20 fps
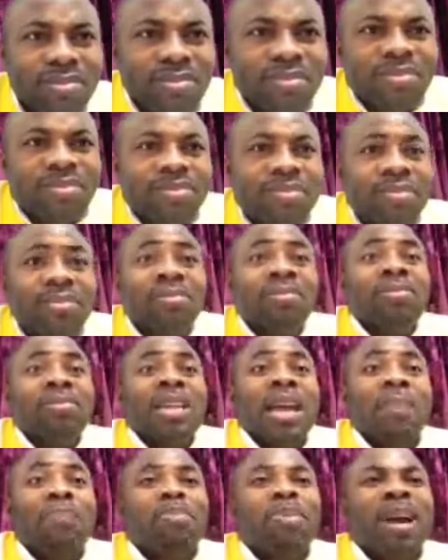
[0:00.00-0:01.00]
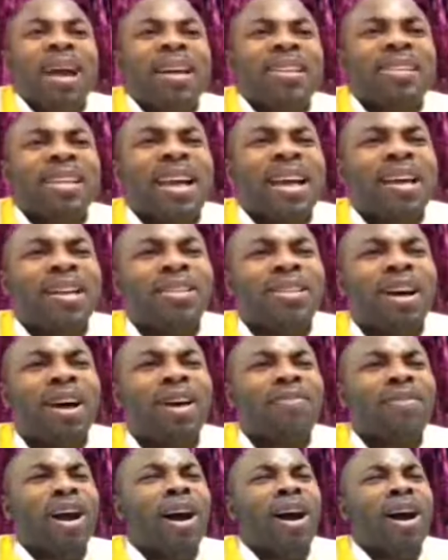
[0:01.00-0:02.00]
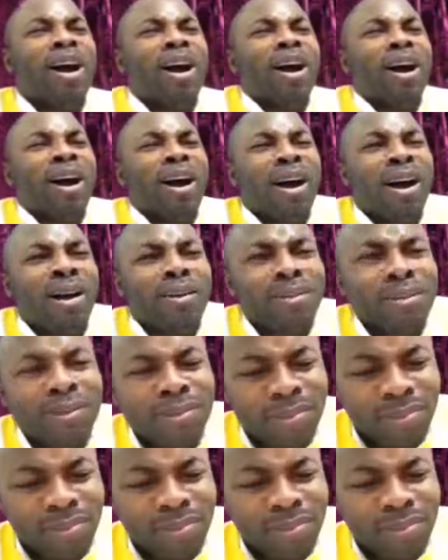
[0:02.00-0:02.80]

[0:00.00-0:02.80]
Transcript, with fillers: In the presence of God.